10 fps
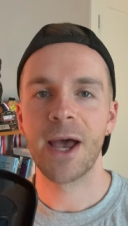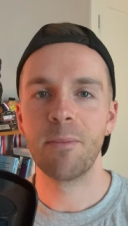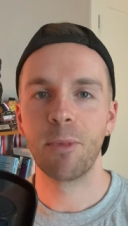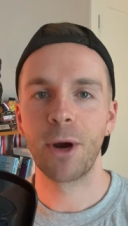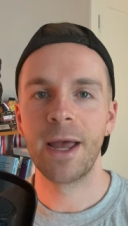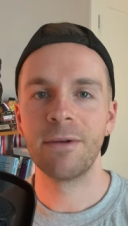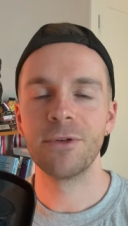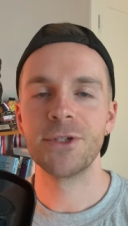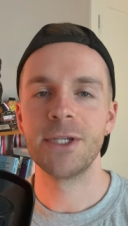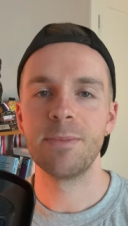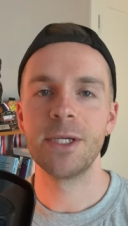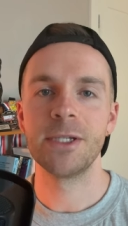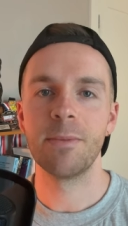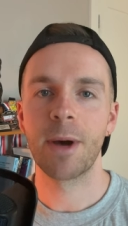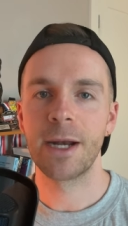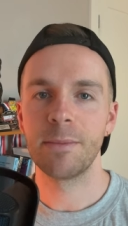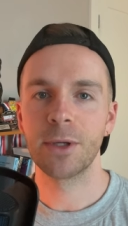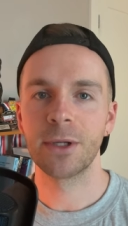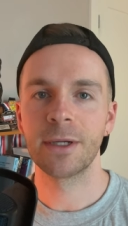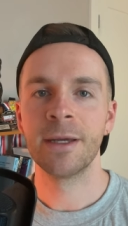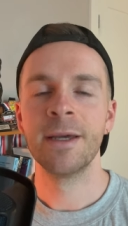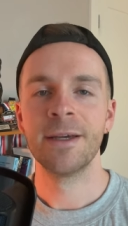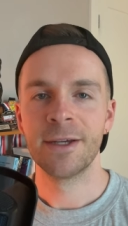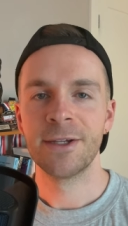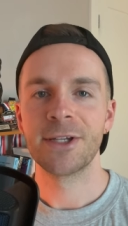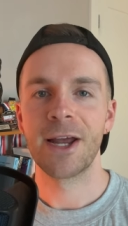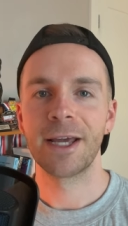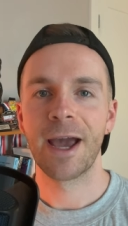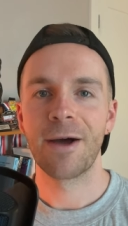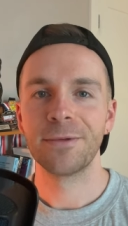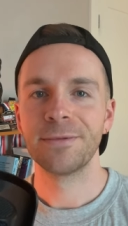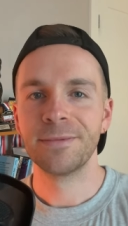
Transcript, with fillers: I'm Brant for CPC Bodybuilding, signing out.